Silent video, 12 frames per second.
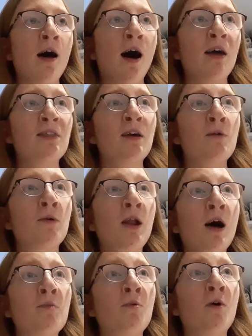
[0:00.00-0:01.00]
I think when
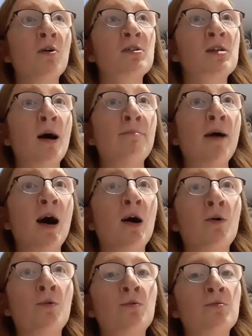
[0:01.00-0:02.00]
I was
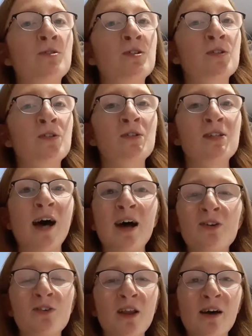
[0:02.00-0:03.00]
about
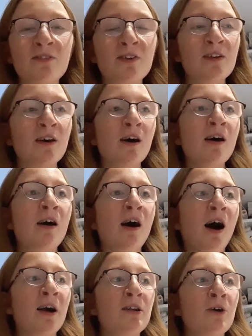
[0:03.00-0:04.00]
10 or 11,
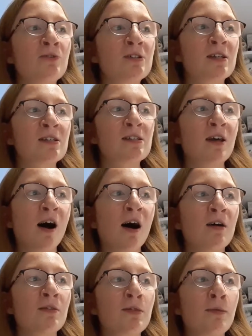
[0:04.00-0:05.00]
I noticed
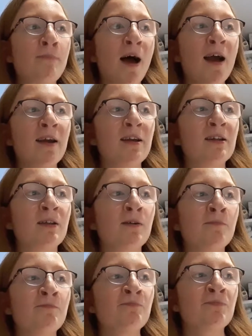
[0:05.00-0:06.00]
that the pain
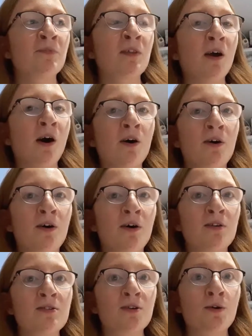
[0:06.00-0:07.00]

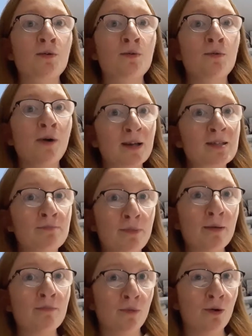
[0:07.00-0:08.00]
hurt quite a
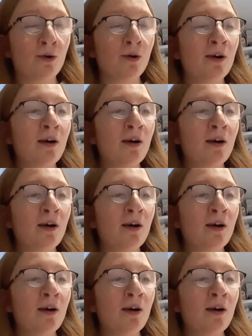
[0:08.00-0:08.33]
bit more.